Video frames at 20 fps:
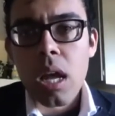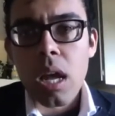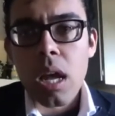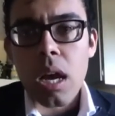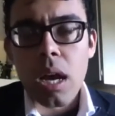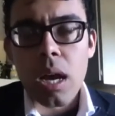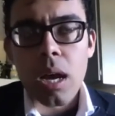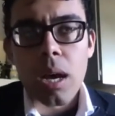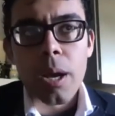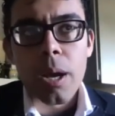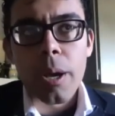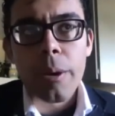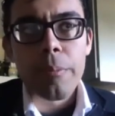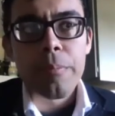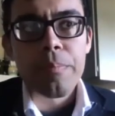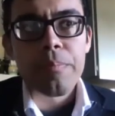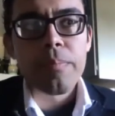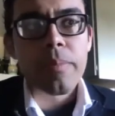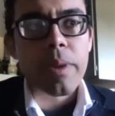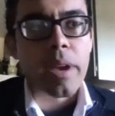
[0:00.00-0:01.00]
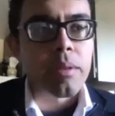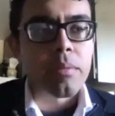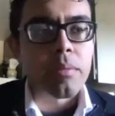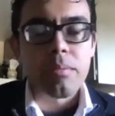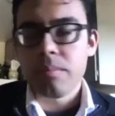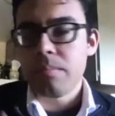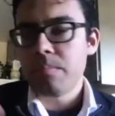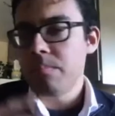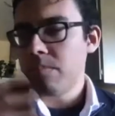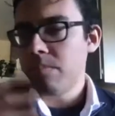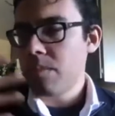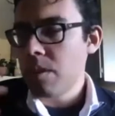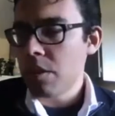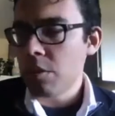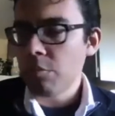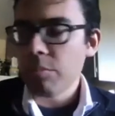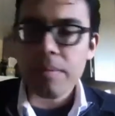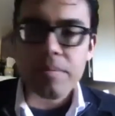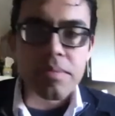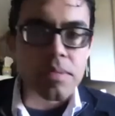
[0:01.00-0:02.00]
uh, and, you know,
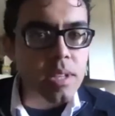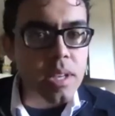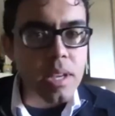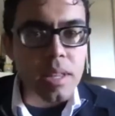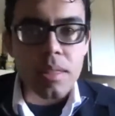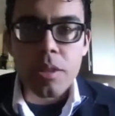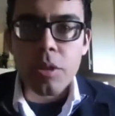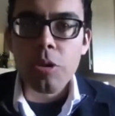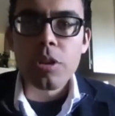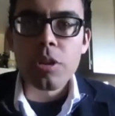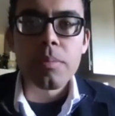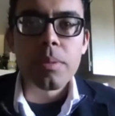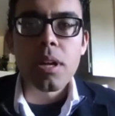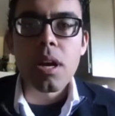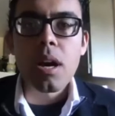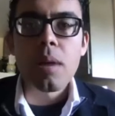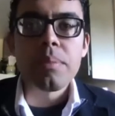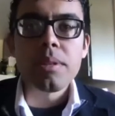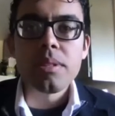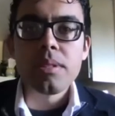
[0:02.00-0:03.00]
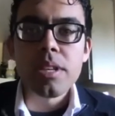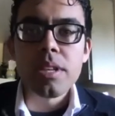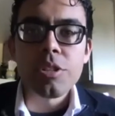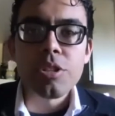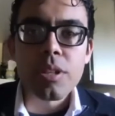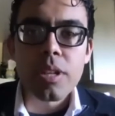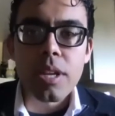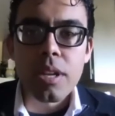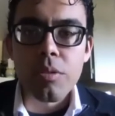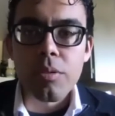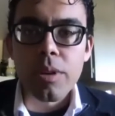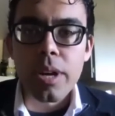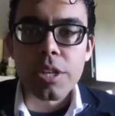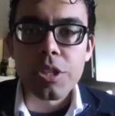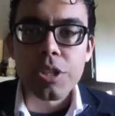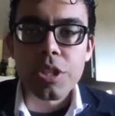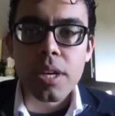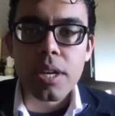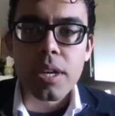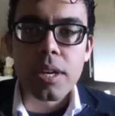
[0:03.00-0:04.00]
we've seen notable opposition in
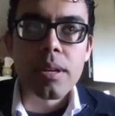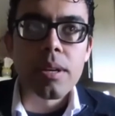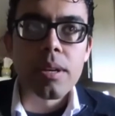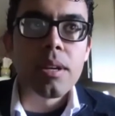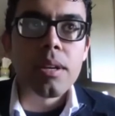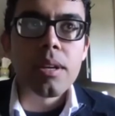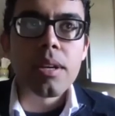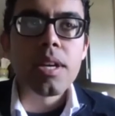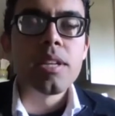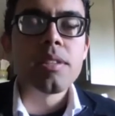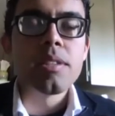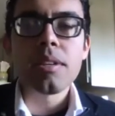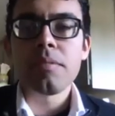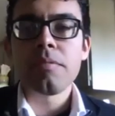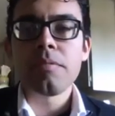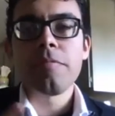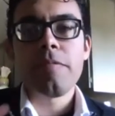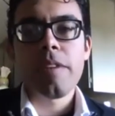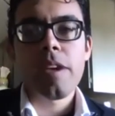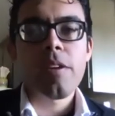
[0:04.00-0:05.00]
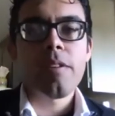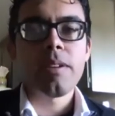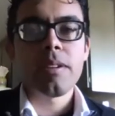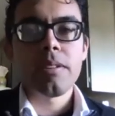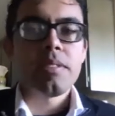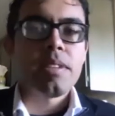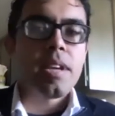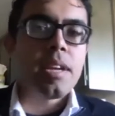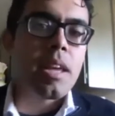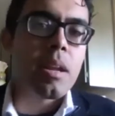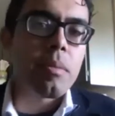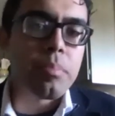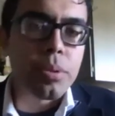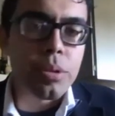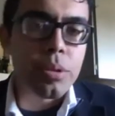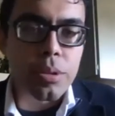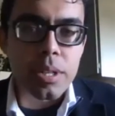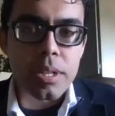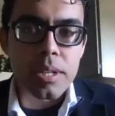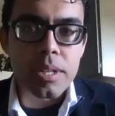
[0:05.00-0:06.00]
Russia. Is it fair to say that
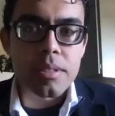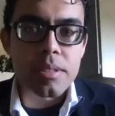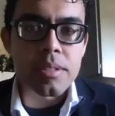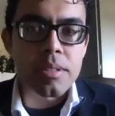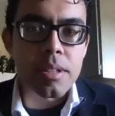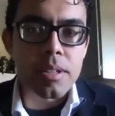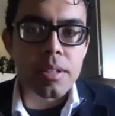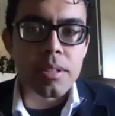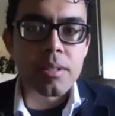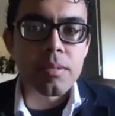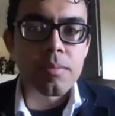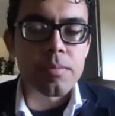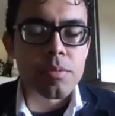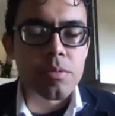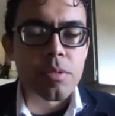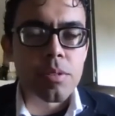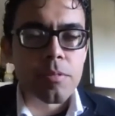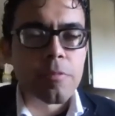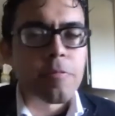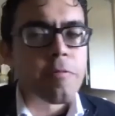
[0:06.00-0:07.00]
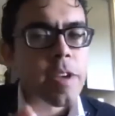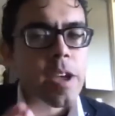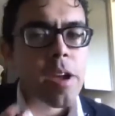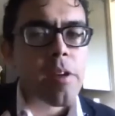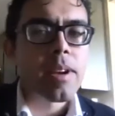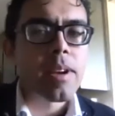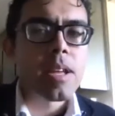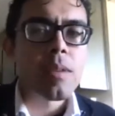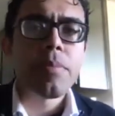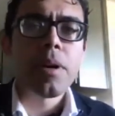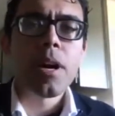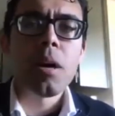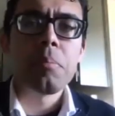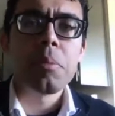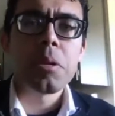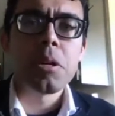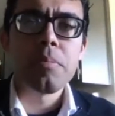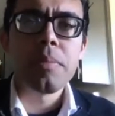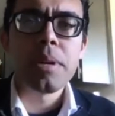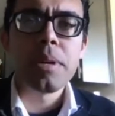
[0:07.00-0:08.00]
Putin is still sort of fairly
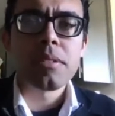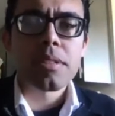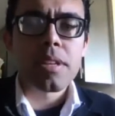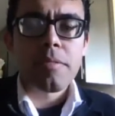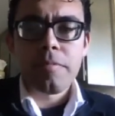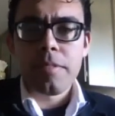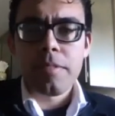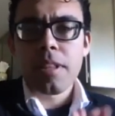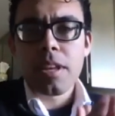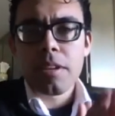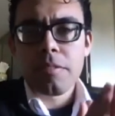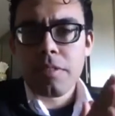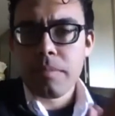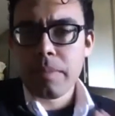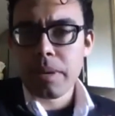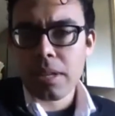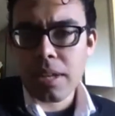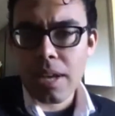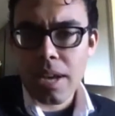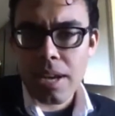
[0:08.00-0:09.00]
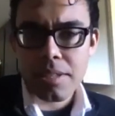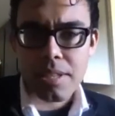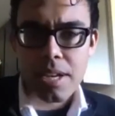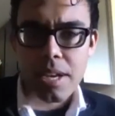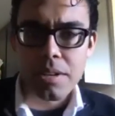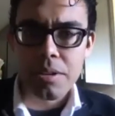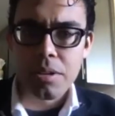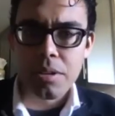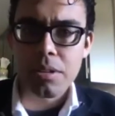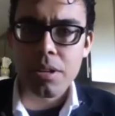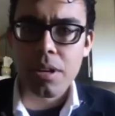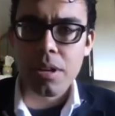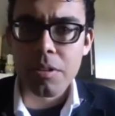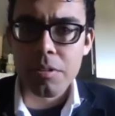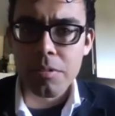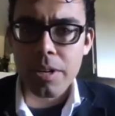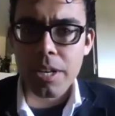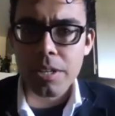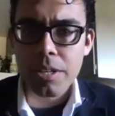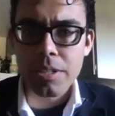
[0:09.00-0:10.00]
popular? Because I feel like from a class I took on
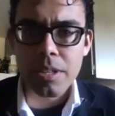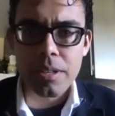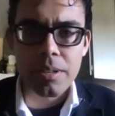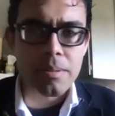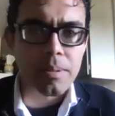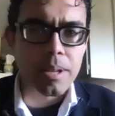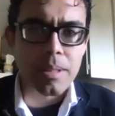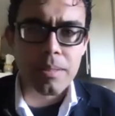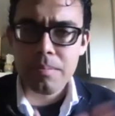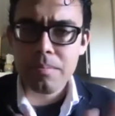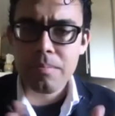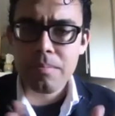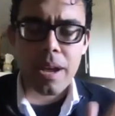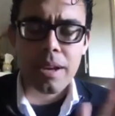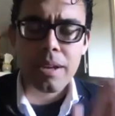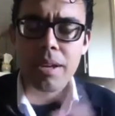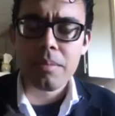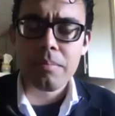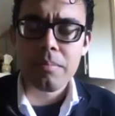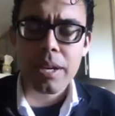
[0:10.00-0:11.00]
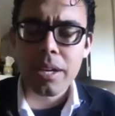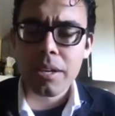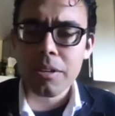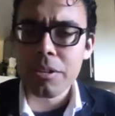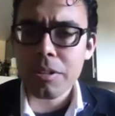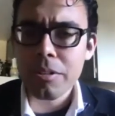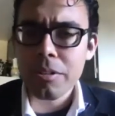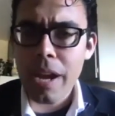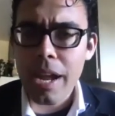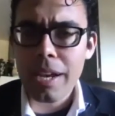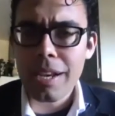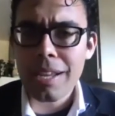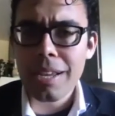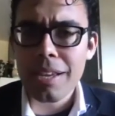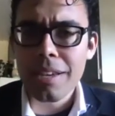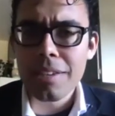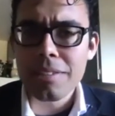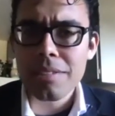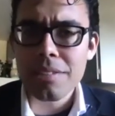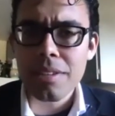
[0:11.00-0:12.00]
Russia at, back in my undergrad
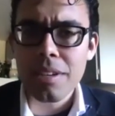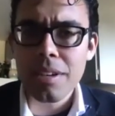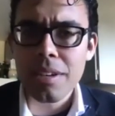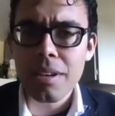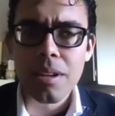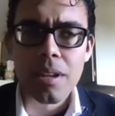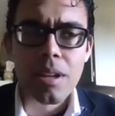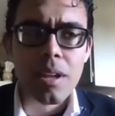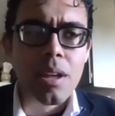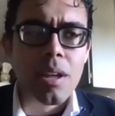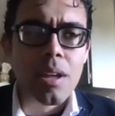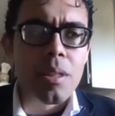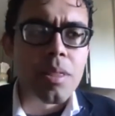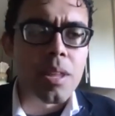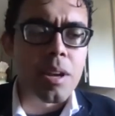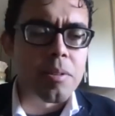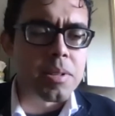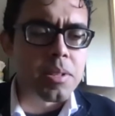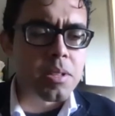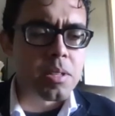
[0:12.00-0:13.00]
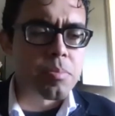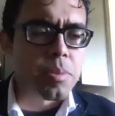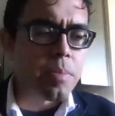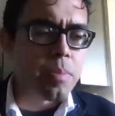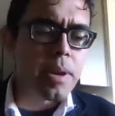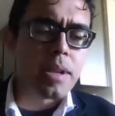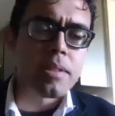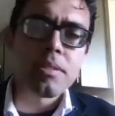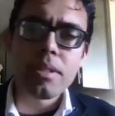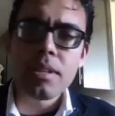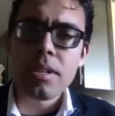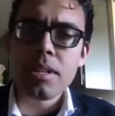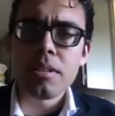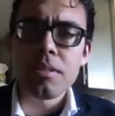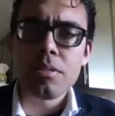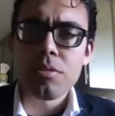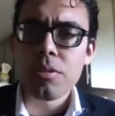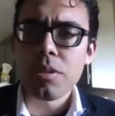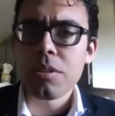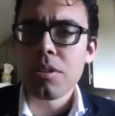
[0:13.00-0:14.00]
days, uh, there was this propensity to
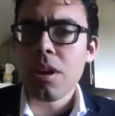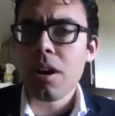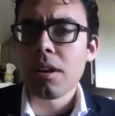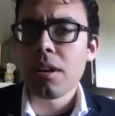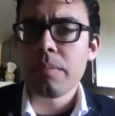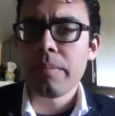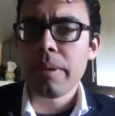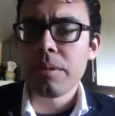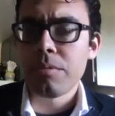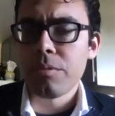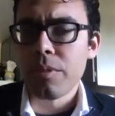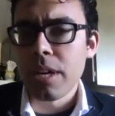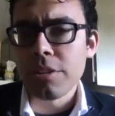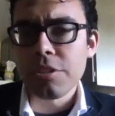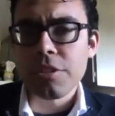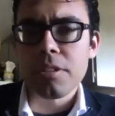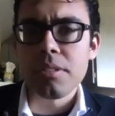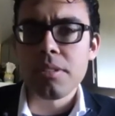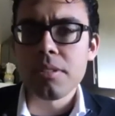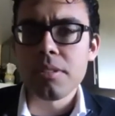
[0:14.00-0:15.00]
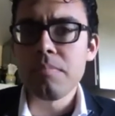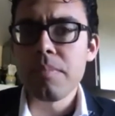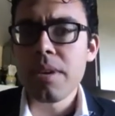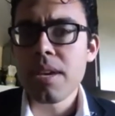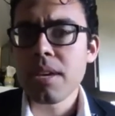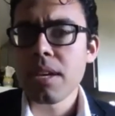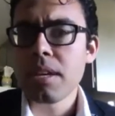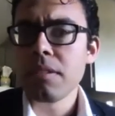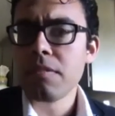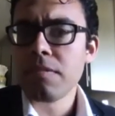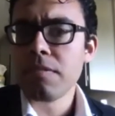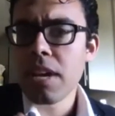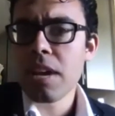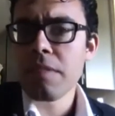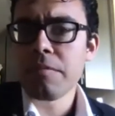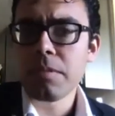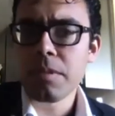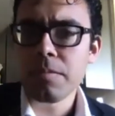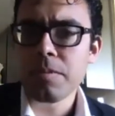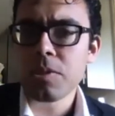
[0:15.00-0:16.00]
sort of talk about Russians being in
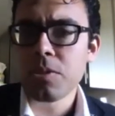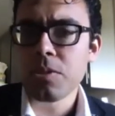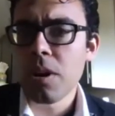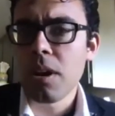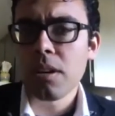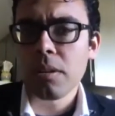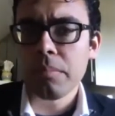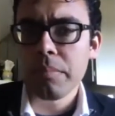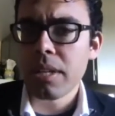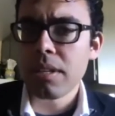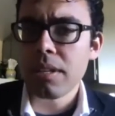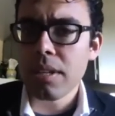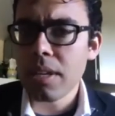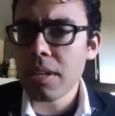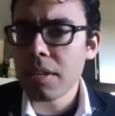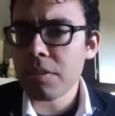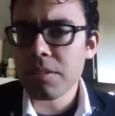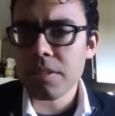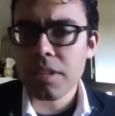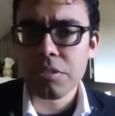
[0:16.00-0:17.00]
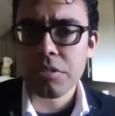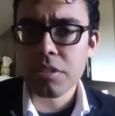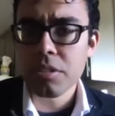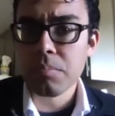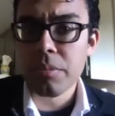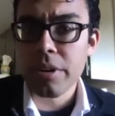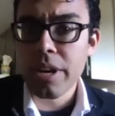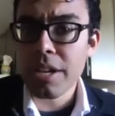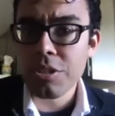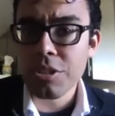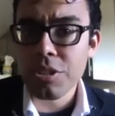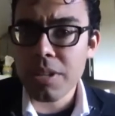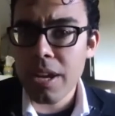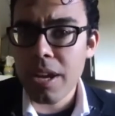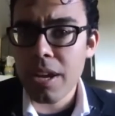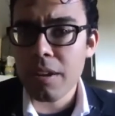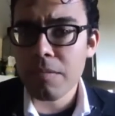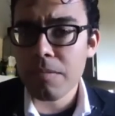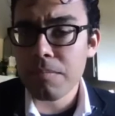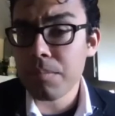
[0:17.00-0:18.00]
favor of strongman leaders such as
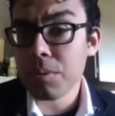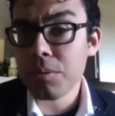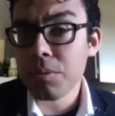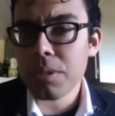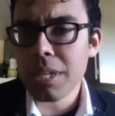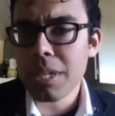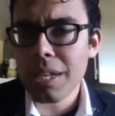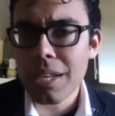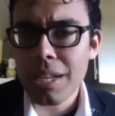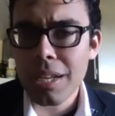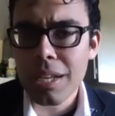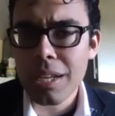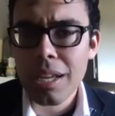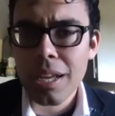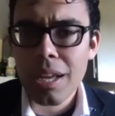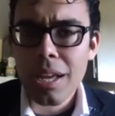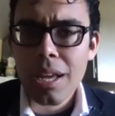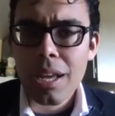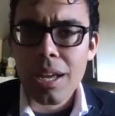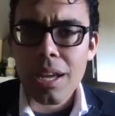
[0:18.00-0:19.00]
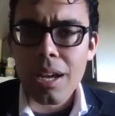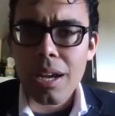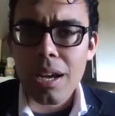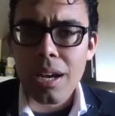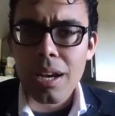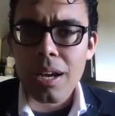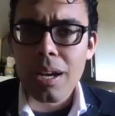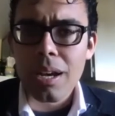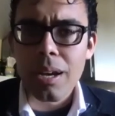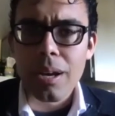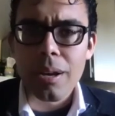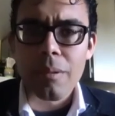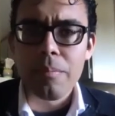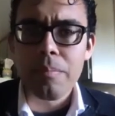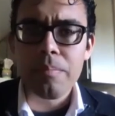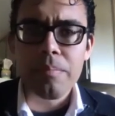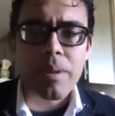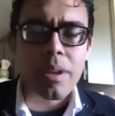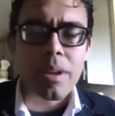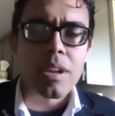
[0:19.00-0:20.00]
Brezhnev, Putin, uh,
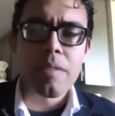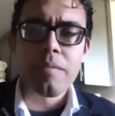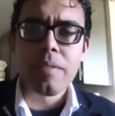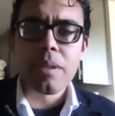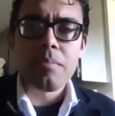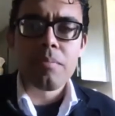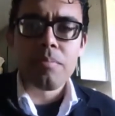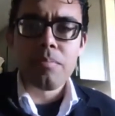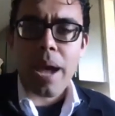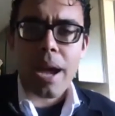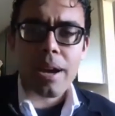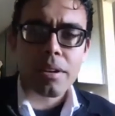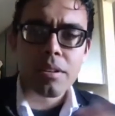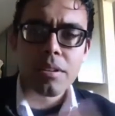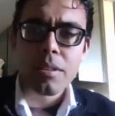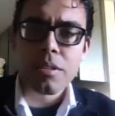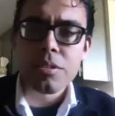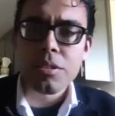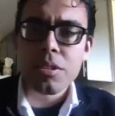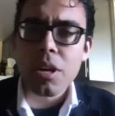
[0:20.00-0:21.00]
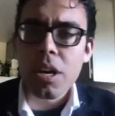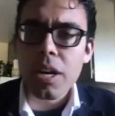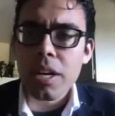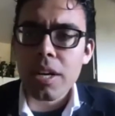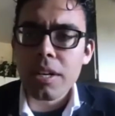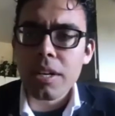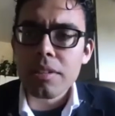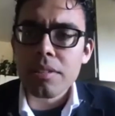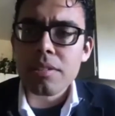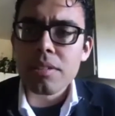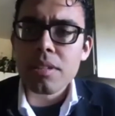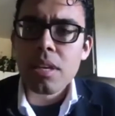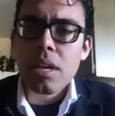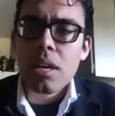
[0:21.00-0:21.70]
and even back to the czars.